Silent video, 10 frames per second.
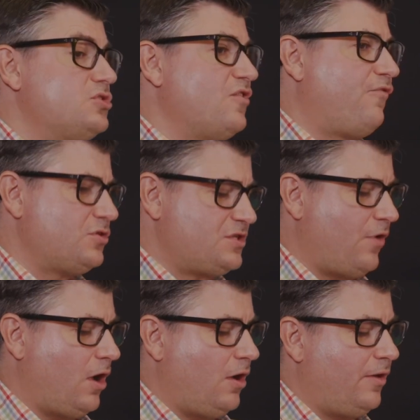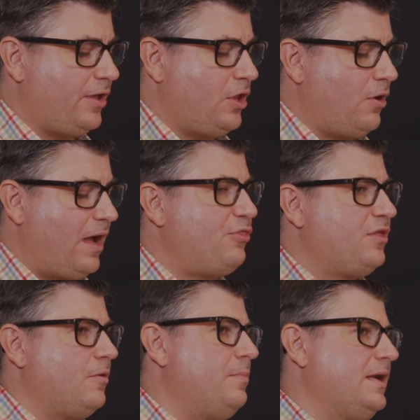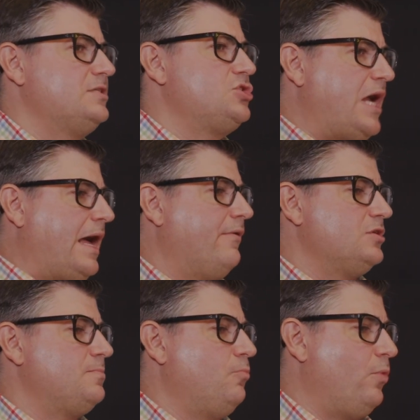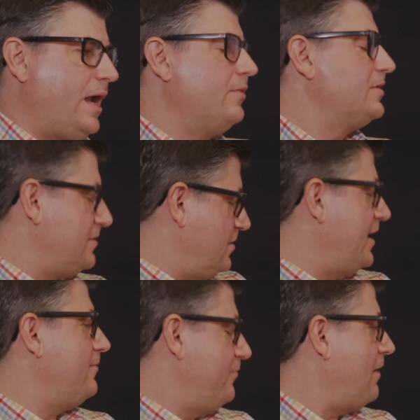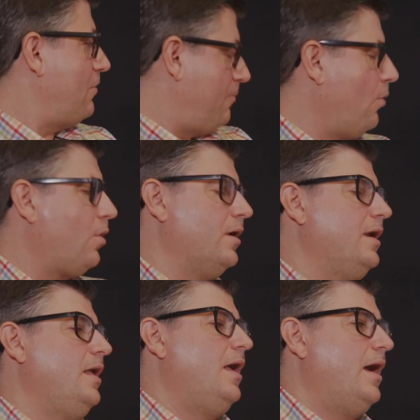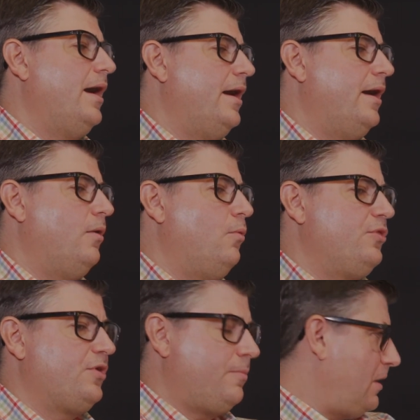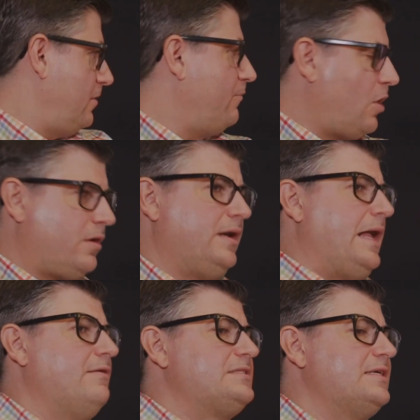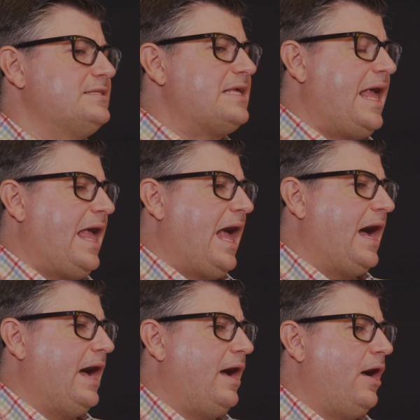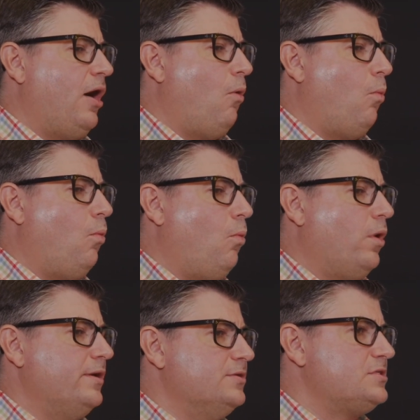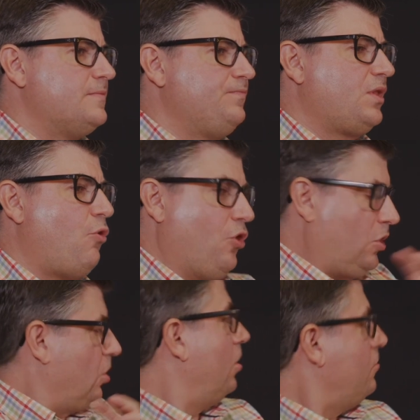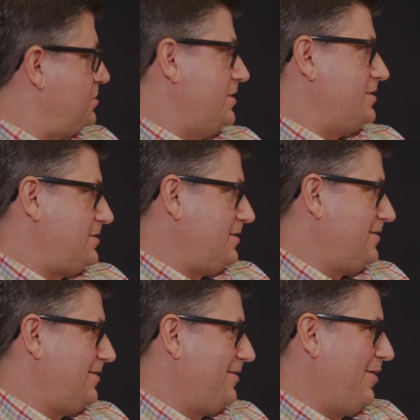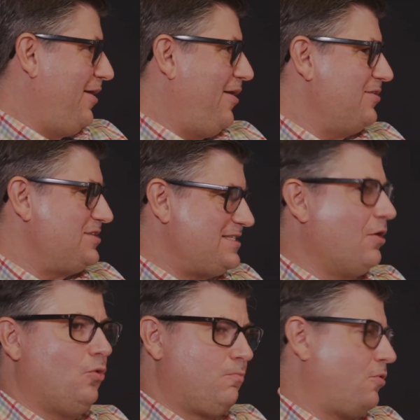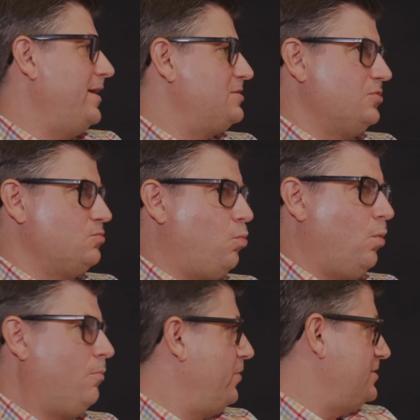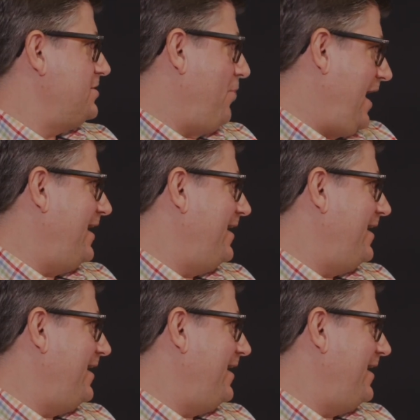So first of all, I think the biggest challenge when I looked at that report with the comparative market analysis was the closest sold price was 1.28.